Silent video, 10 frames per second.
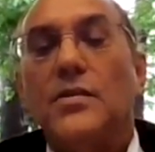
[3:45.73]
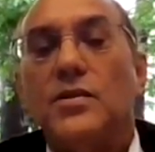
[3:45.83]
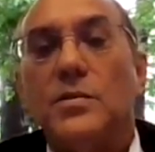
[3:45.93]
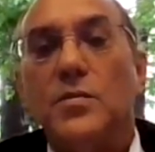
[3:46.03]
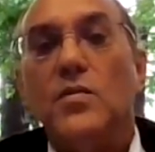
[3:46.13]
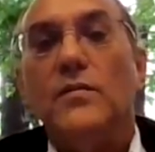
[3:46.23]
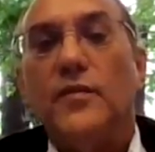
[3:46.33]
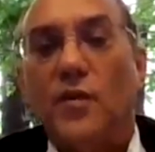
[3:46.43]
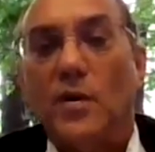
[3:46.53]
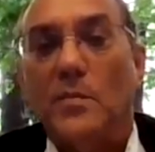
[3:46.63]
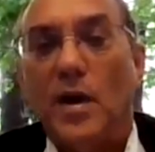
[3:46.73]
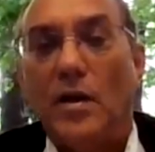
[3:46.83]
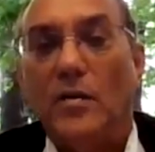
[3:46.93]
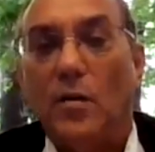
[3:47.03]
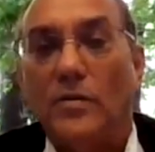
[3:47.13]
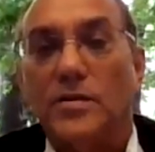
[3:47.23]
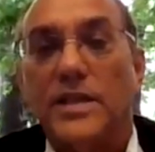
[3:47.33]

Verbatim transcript: to move from an older